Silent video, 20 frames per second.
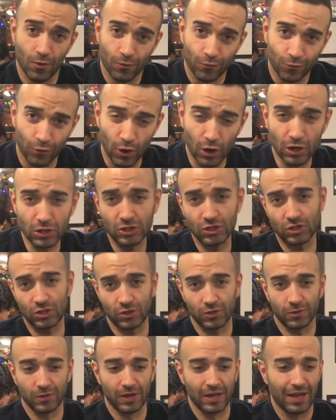
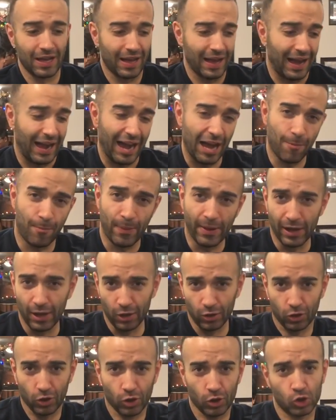First, I
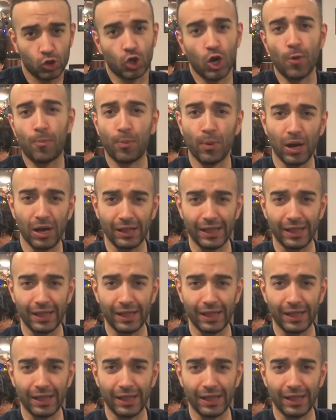build triple